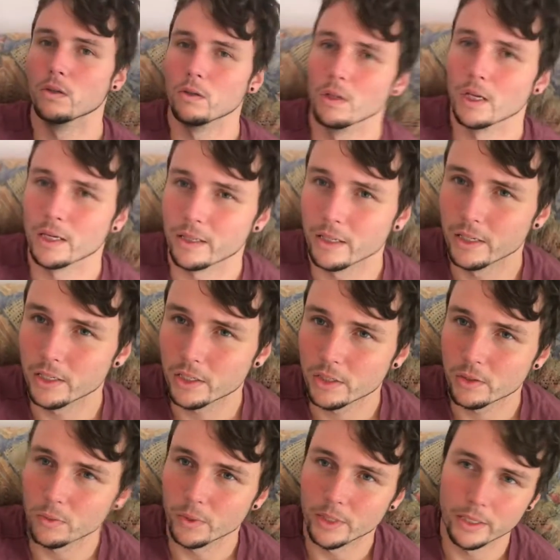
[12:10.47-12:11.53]
Or like
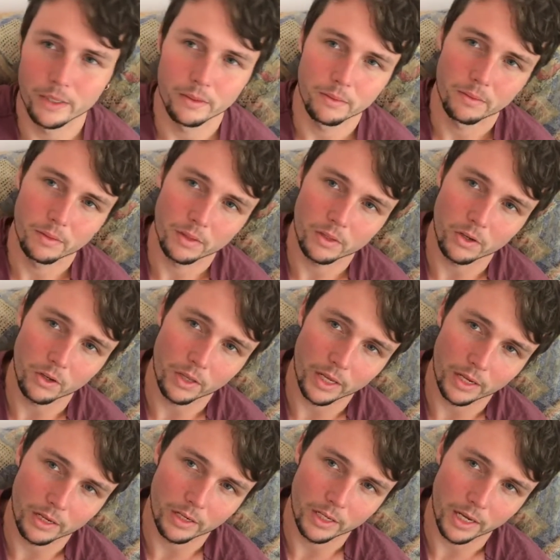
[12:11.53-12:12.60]
this, where it's got
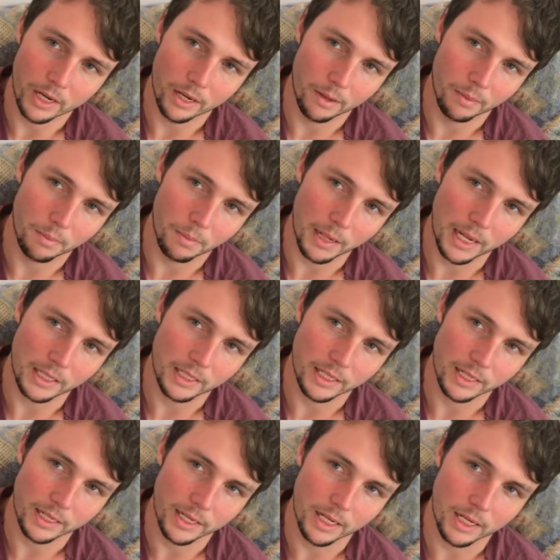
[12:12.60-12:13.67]
that entire
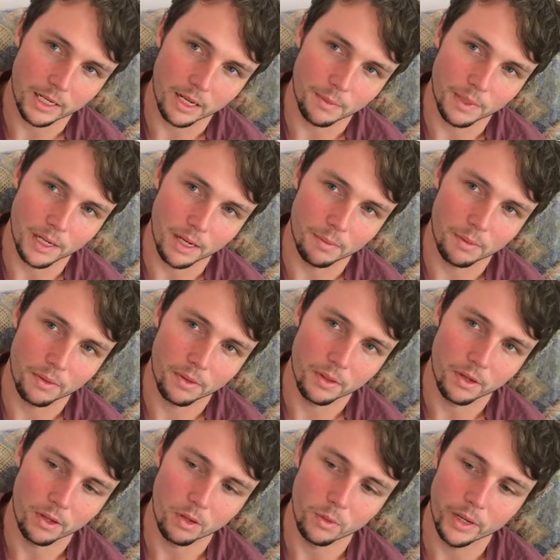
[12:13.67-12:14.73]
plastic guard coming up
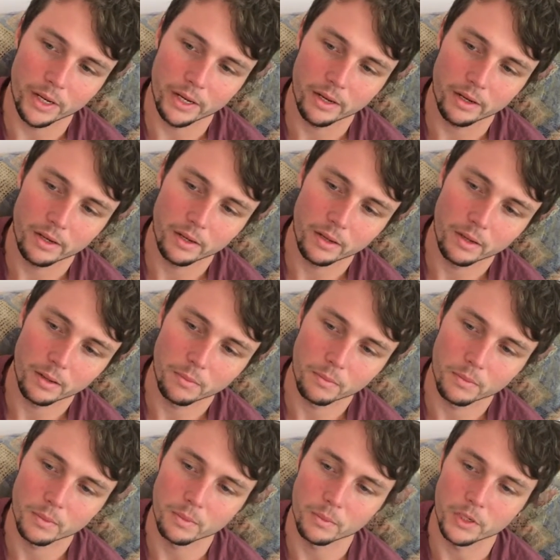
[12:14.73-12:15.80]
the whole way
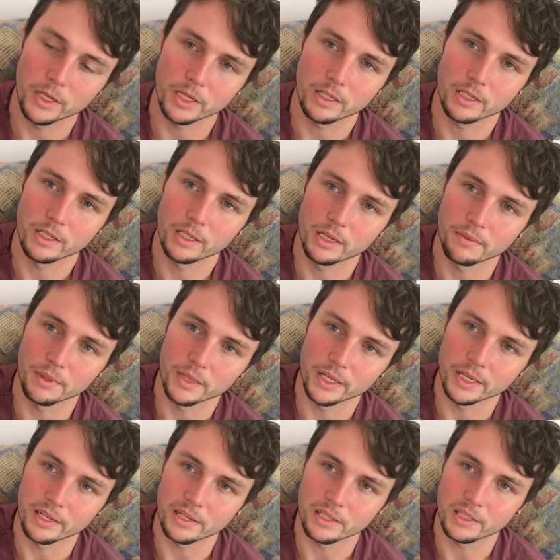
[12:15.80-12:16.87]
and protecting it. And even
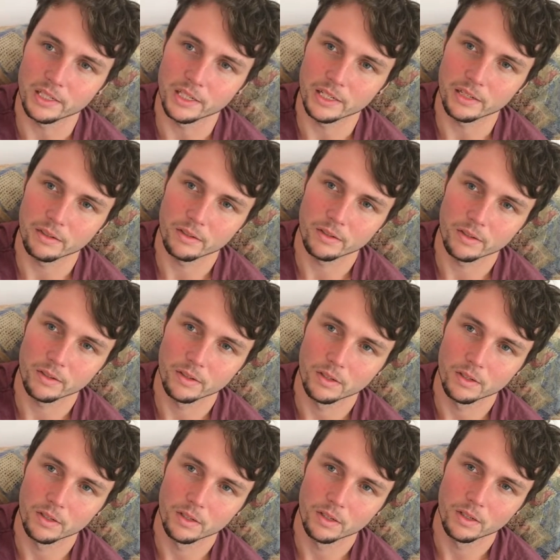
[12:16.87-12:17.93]
there you can see
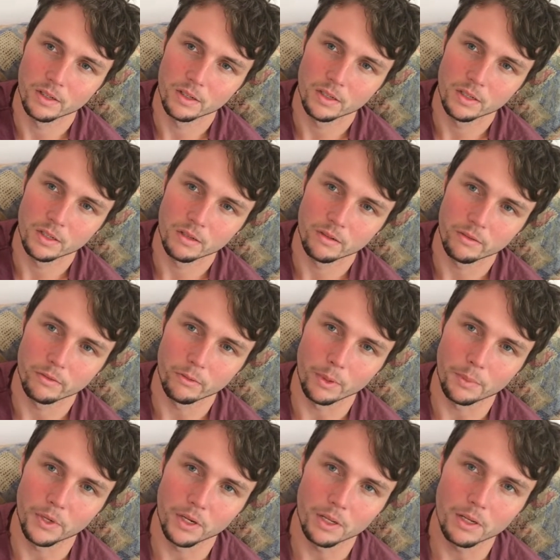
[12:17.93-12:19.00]
I've
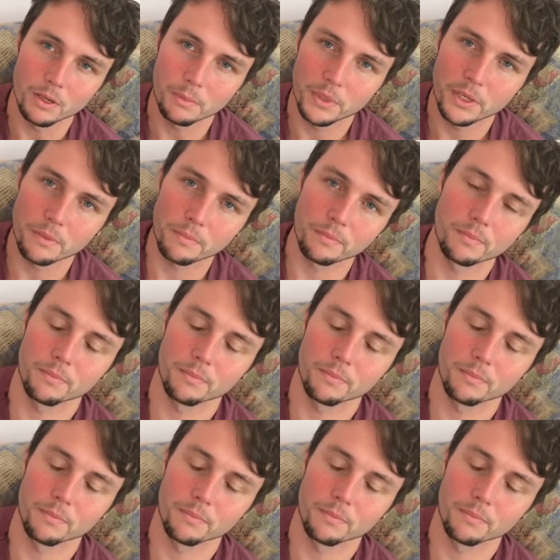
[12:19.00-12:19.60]
ripped it a little bit.